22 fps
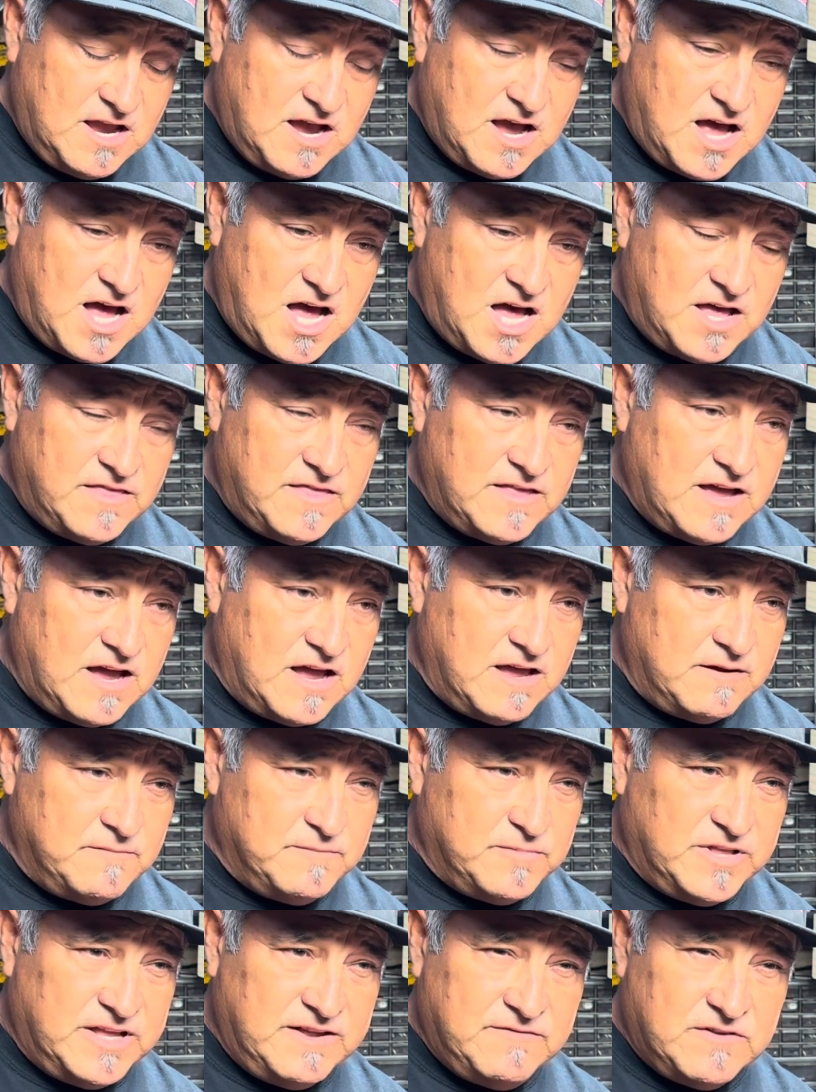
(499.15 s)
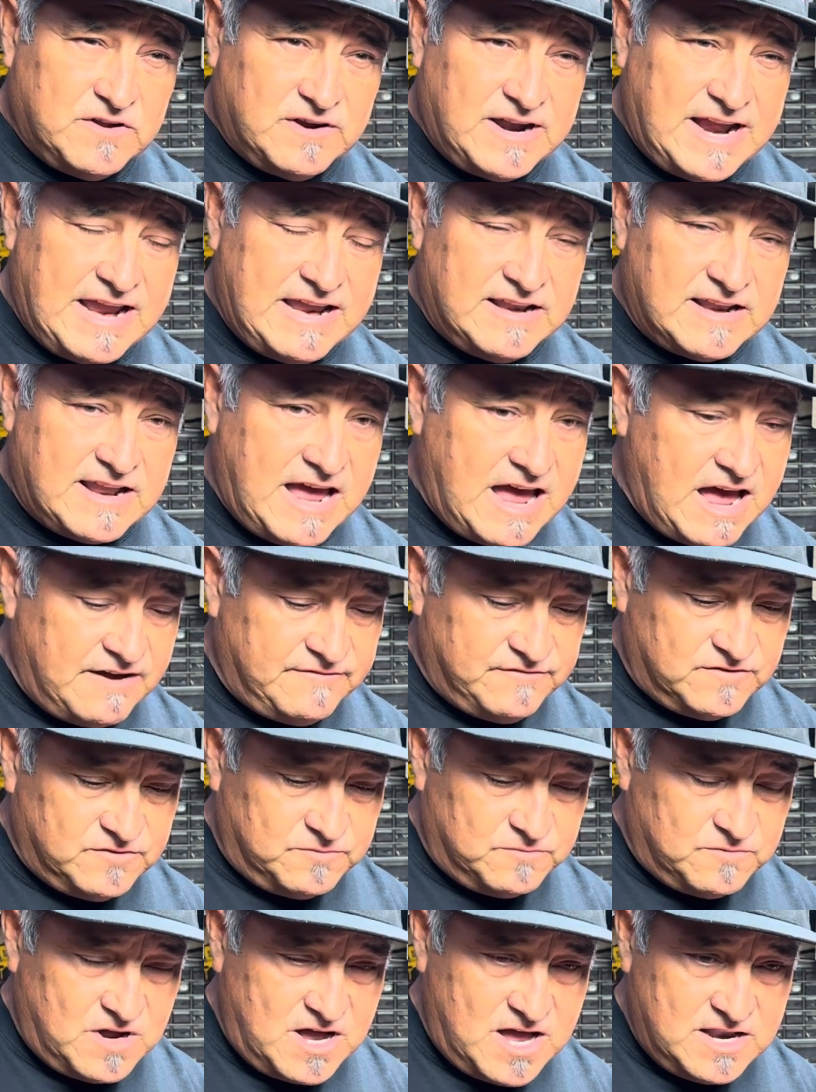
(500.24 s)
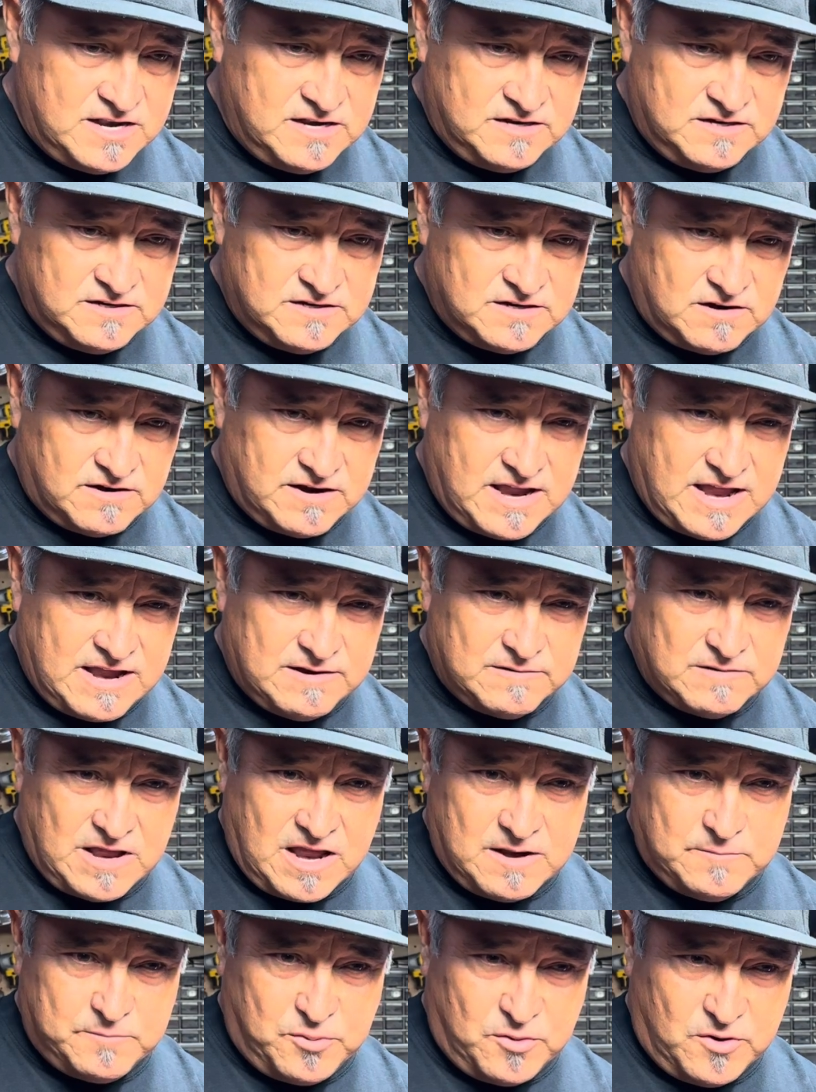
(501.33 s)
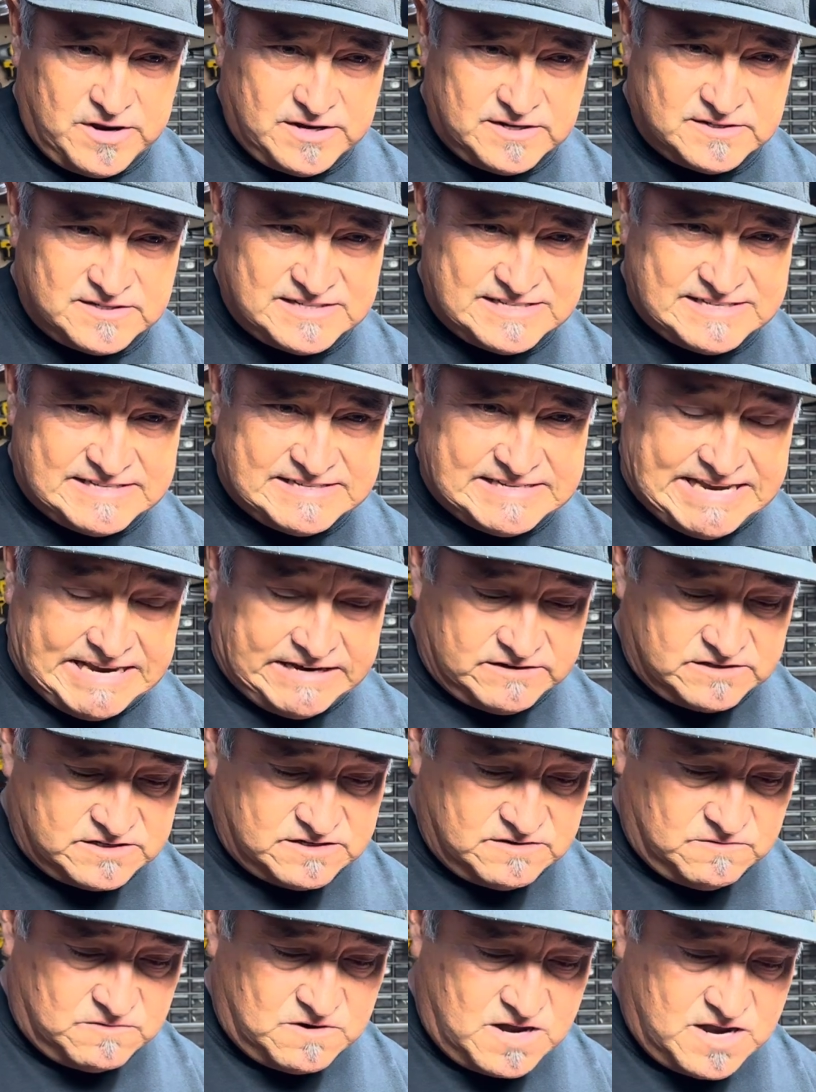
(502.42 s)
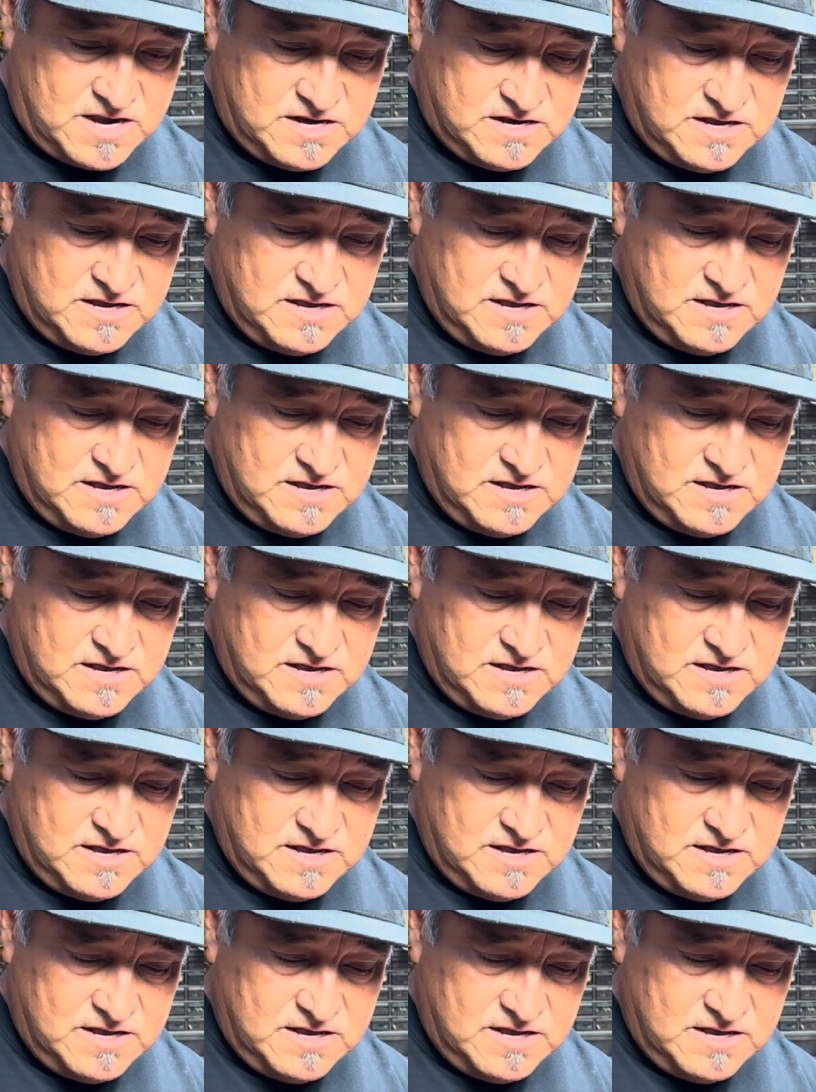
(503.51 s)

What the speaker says: I believe they're 8.5 to 1 or 8.6 to 1.